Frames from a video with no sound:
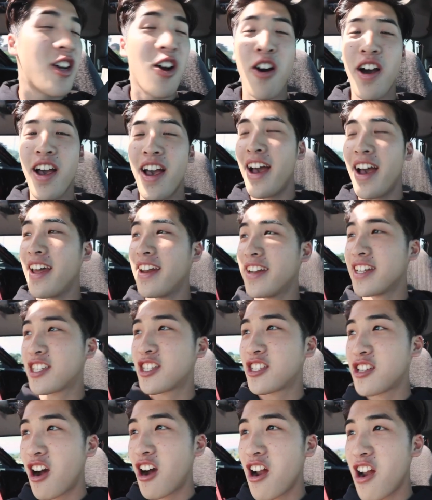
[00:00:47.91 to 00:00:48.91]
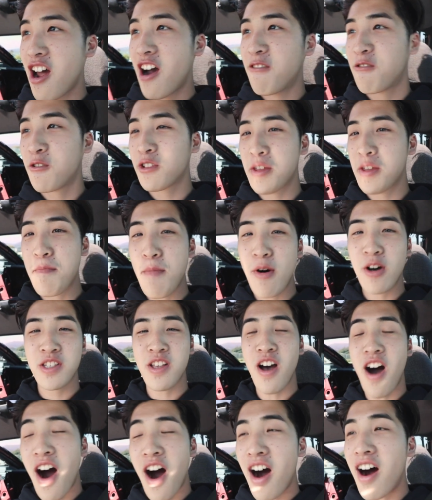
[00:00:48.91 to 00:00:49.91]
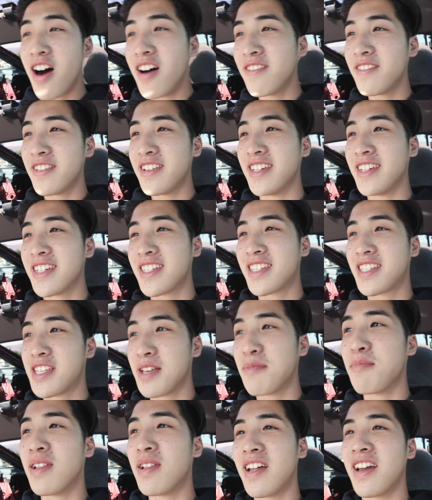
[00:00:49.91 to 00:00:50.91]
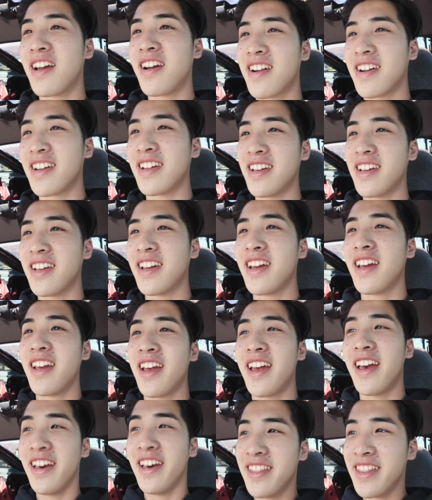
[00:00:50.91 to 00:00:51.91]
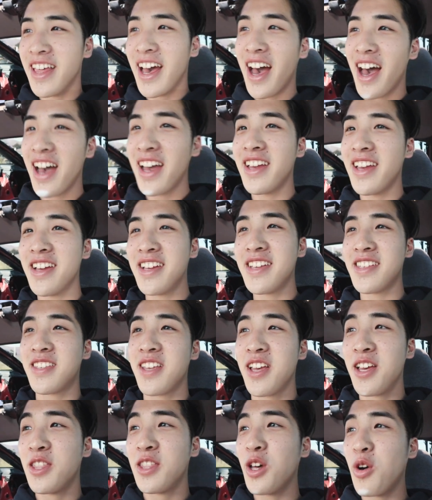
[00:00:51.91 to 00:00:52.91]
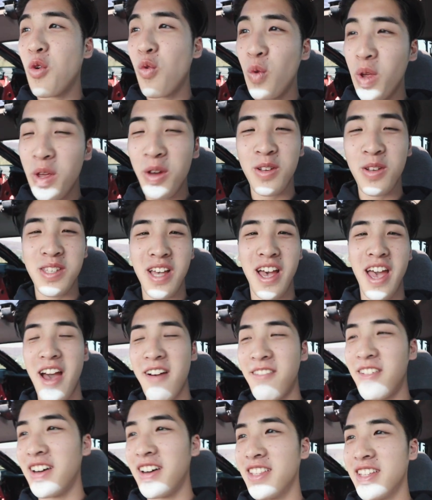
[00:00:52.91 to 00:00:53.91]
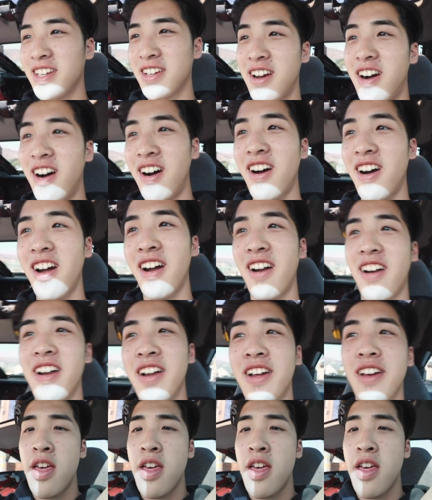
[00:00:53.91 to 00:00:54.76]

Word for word: go ahead and start off with the most obvious similarity, and that is the wheels I have on the car.